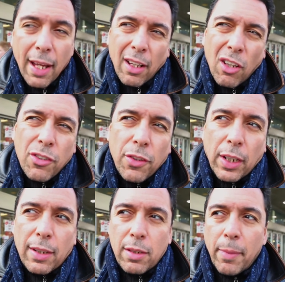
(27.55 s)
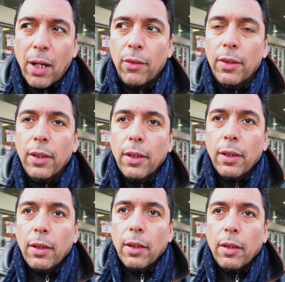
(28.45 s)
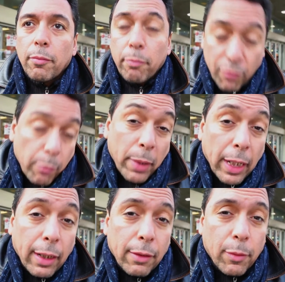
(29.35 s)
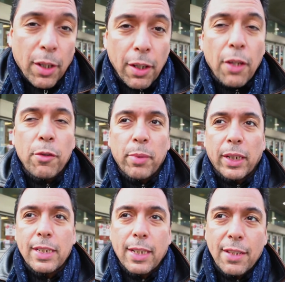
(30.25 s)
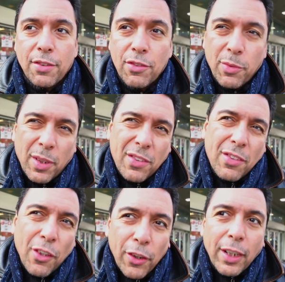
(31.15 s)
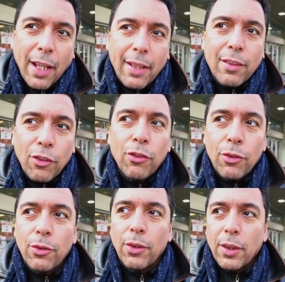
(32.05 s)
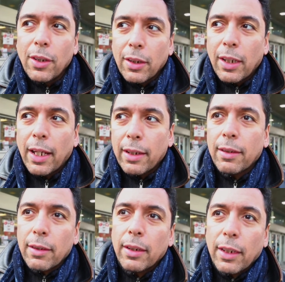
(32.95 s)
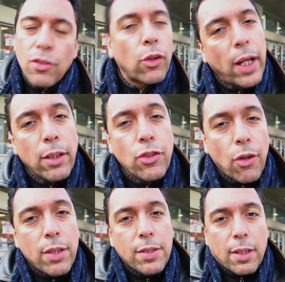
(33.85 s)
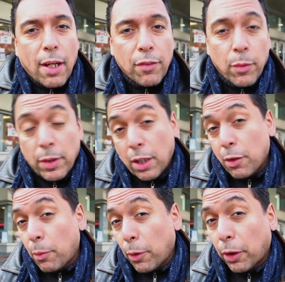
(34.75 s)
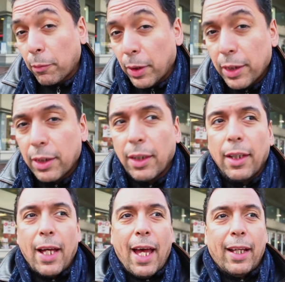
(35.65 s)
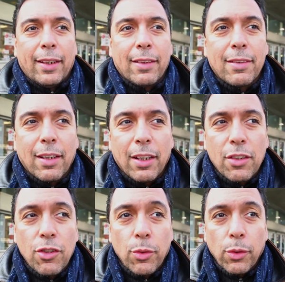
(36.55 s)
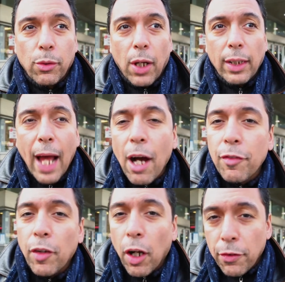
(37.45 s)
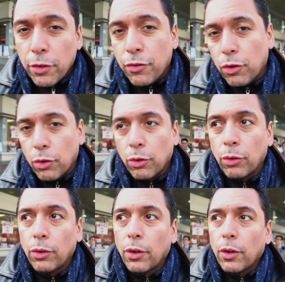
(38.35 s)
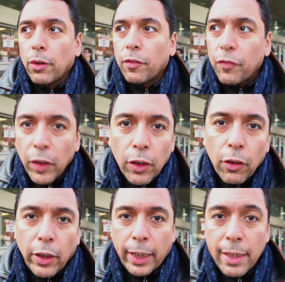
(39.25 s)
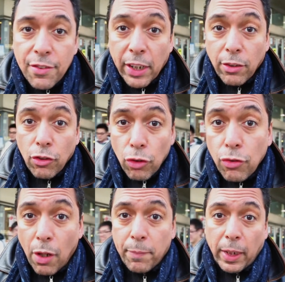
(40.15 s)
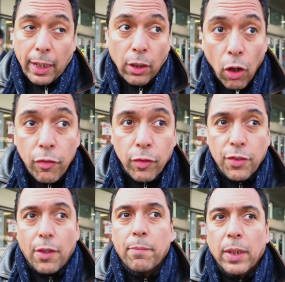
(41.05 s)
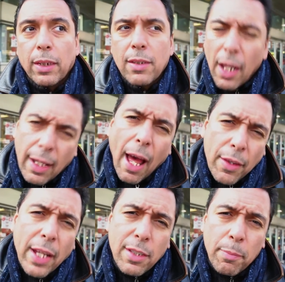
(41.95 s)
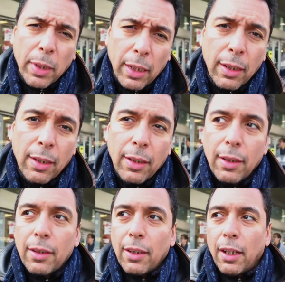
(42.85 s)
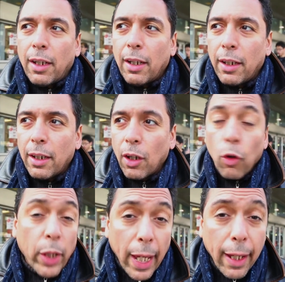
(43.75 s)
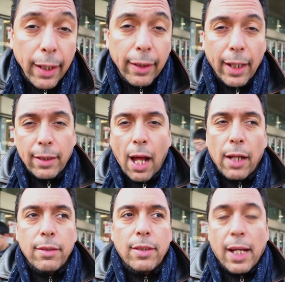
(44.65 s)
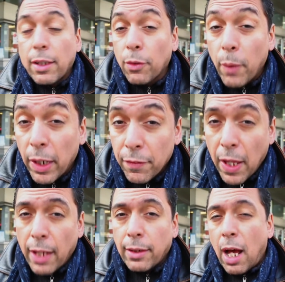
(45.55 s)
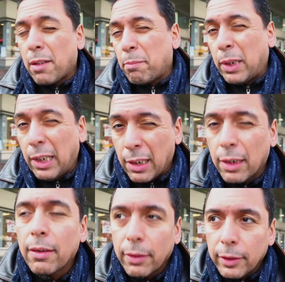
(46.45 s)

And I also think it's about, for me, one of the other biggest lessons was learning that you can, it's okay to trust everyone that you're working with and to allow for others who feel an instinct to do something and go for something, to allow that to be uh, okay and not get in the way of that and not impede it.